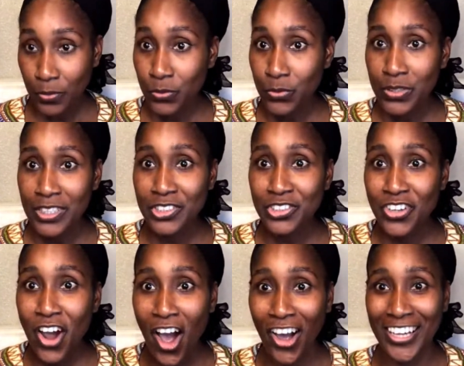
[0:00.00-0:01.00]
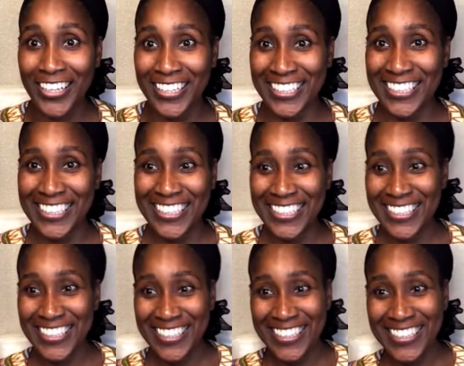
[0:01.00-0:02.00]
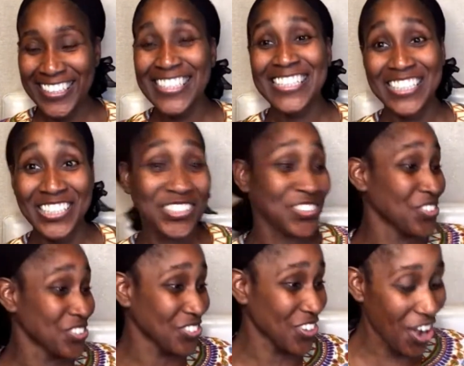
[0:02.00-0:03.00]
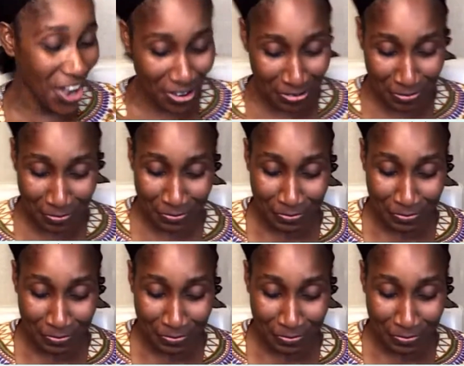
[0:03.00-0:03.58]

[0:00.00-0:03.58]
Ooh, it's strong. It is so strong.